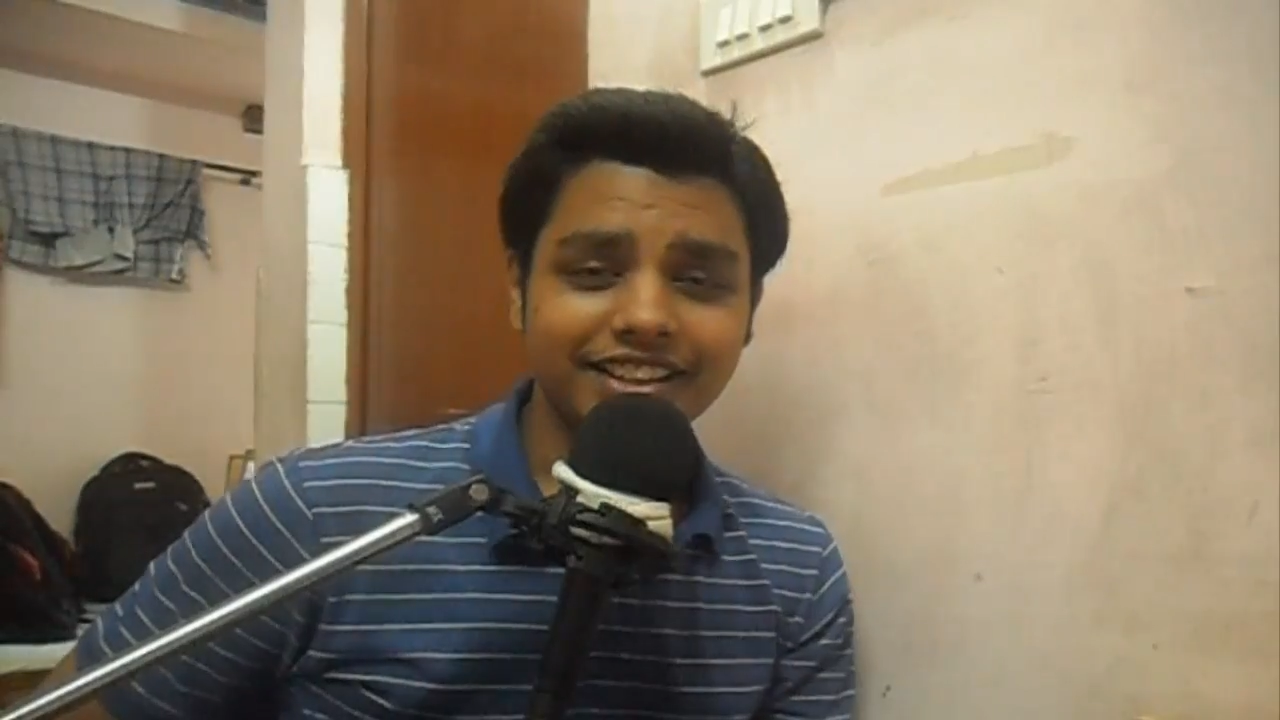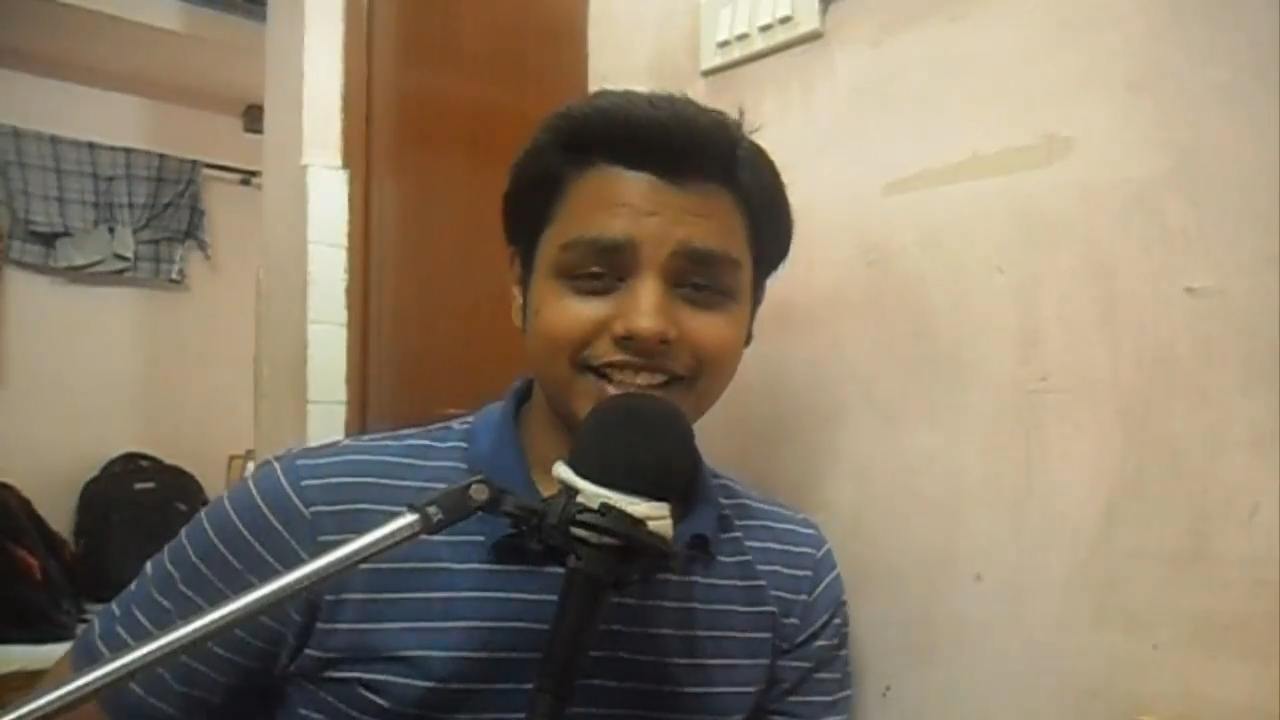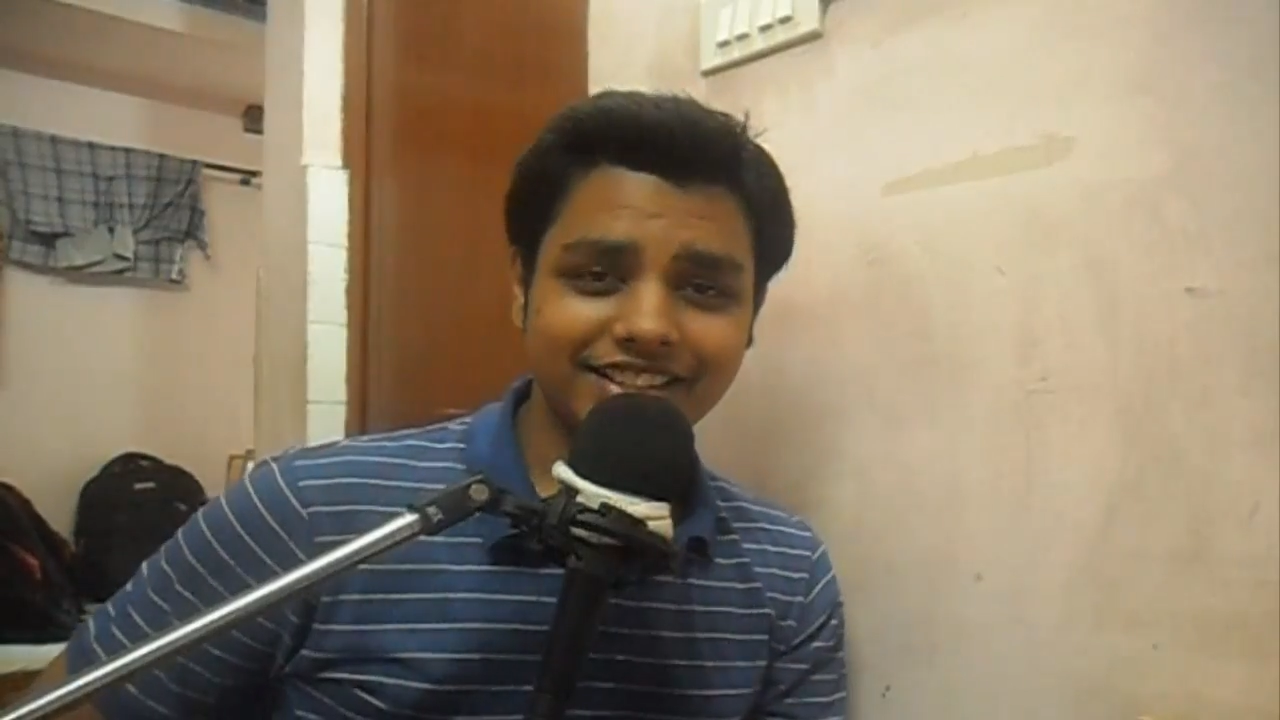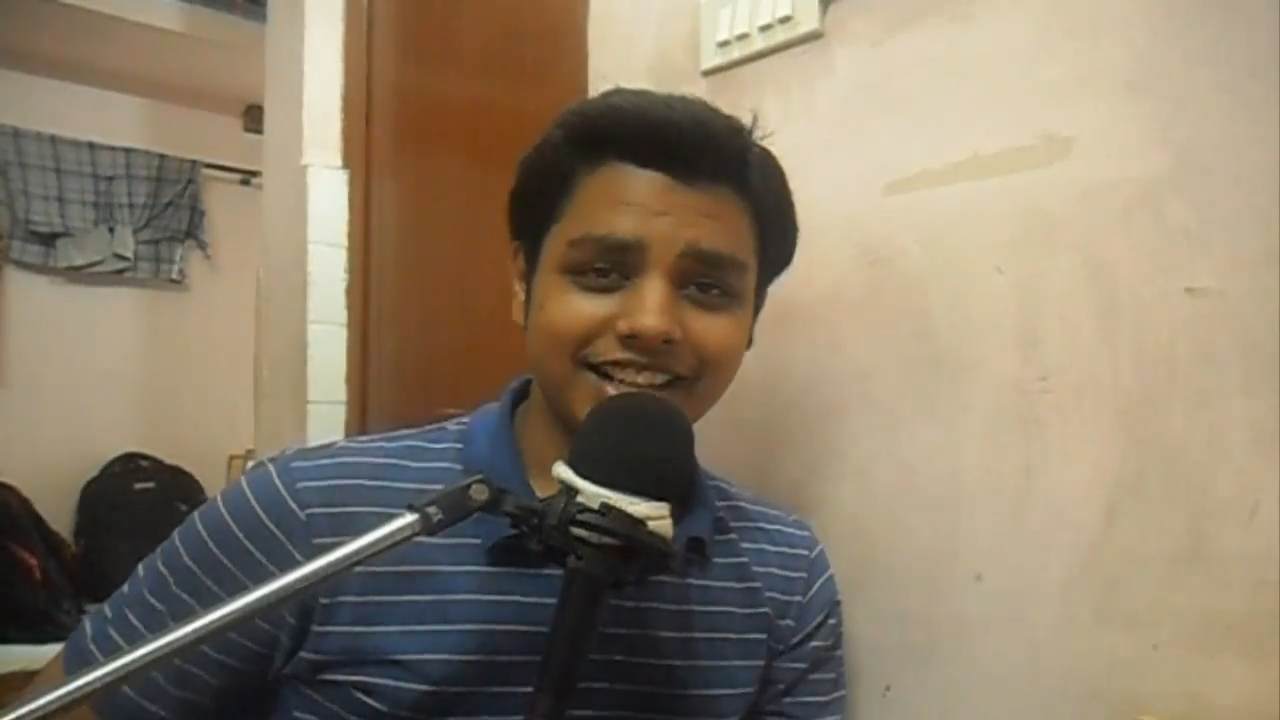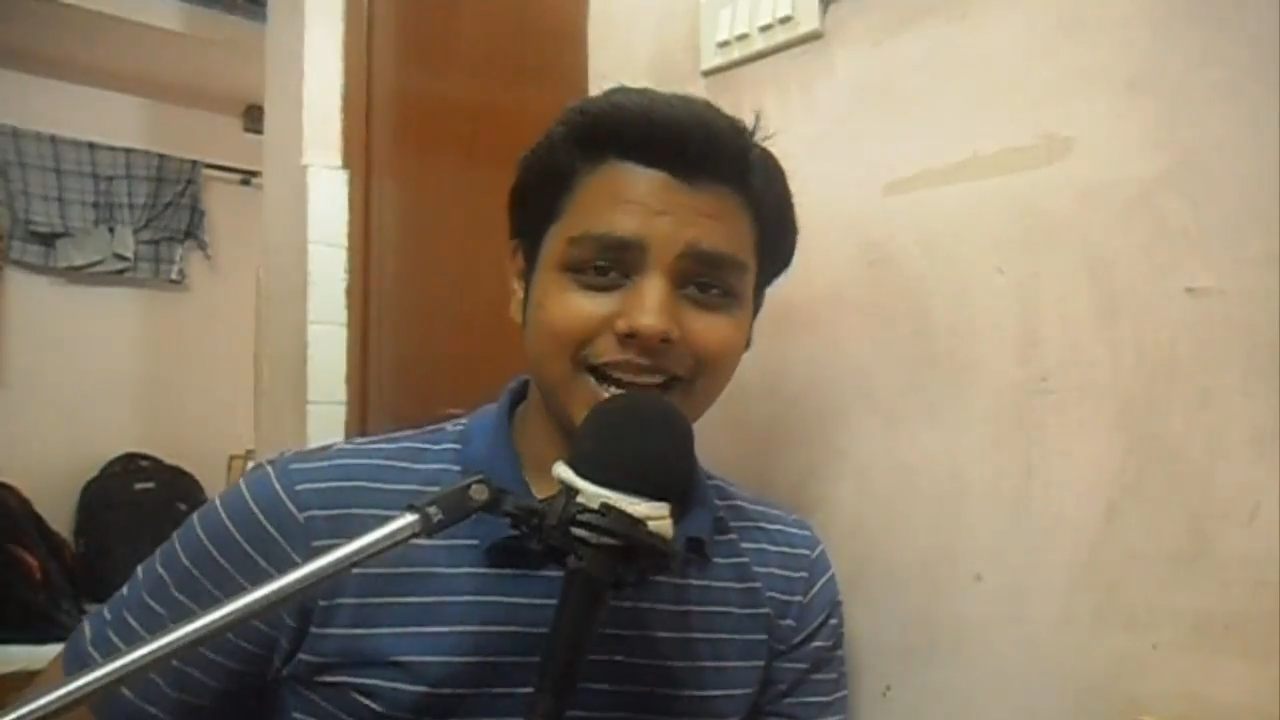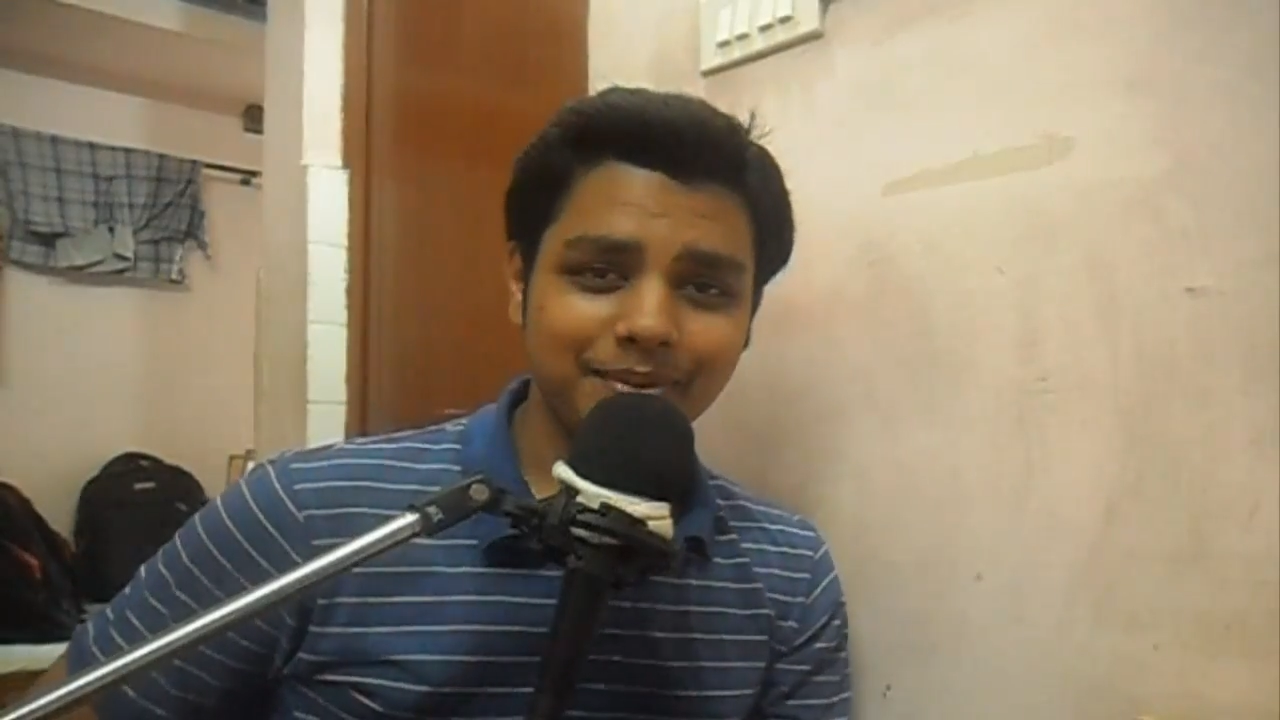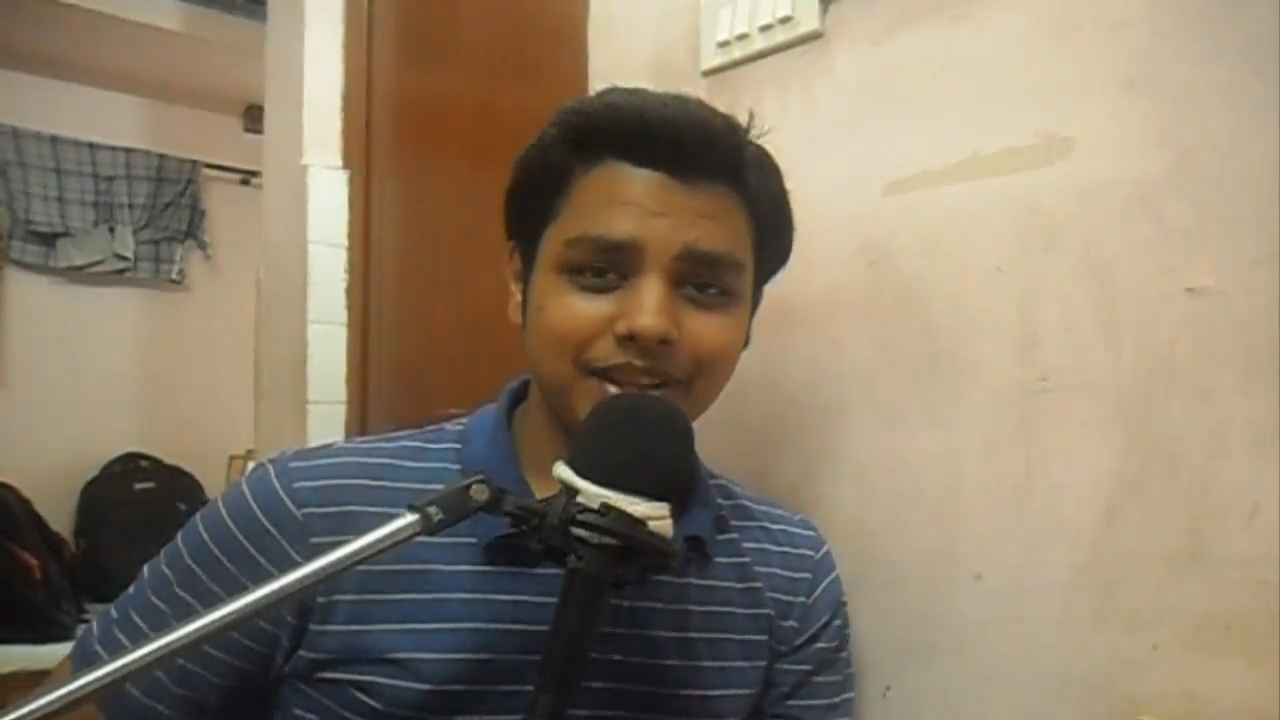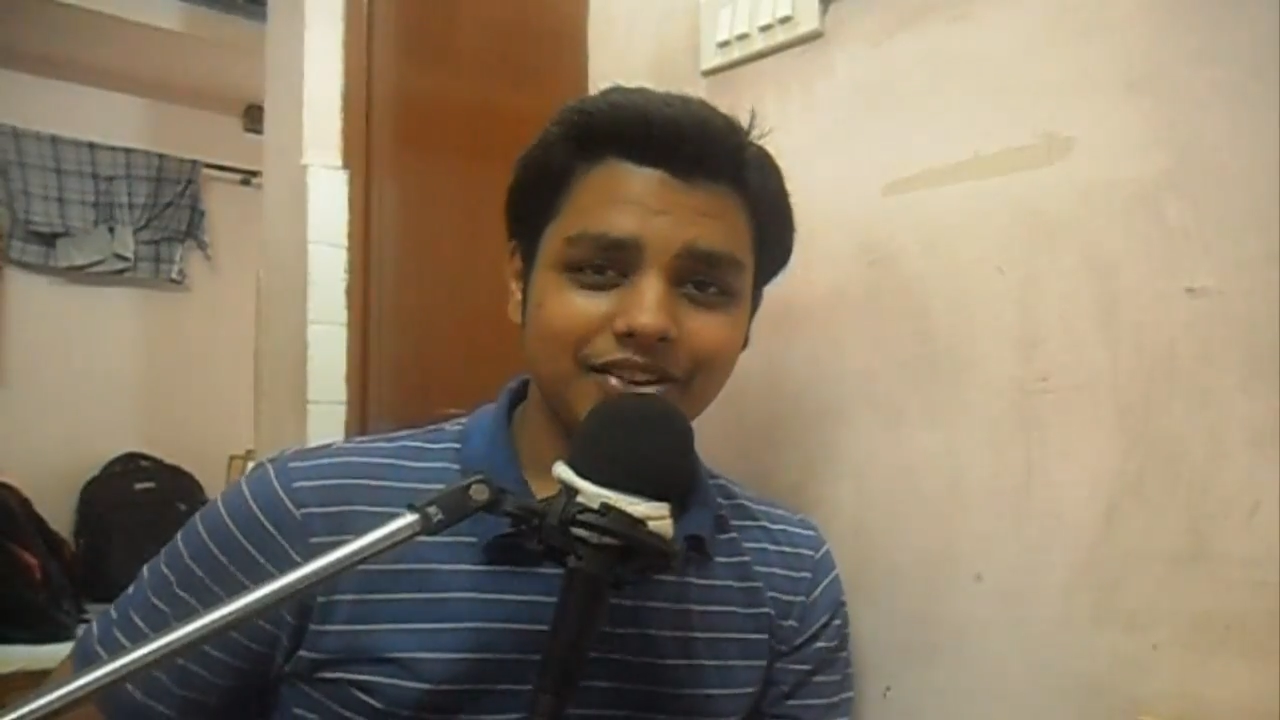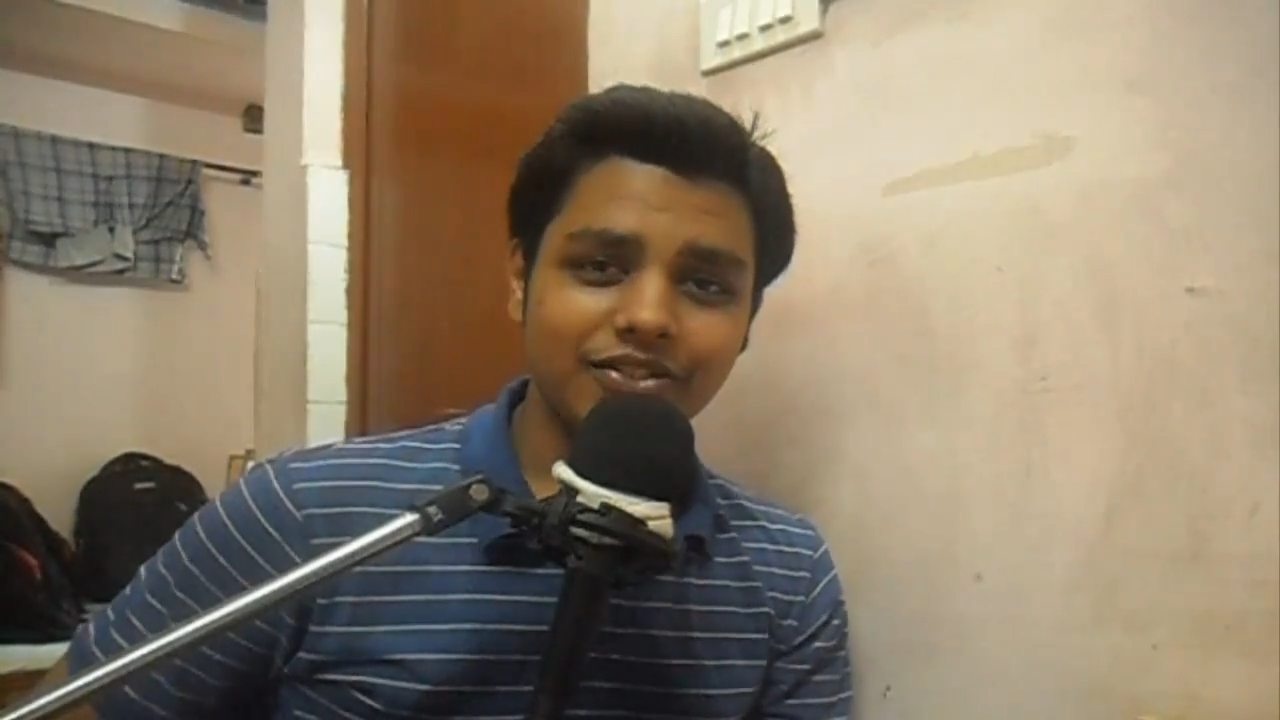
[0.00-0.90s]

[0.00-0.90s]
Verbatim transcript: this time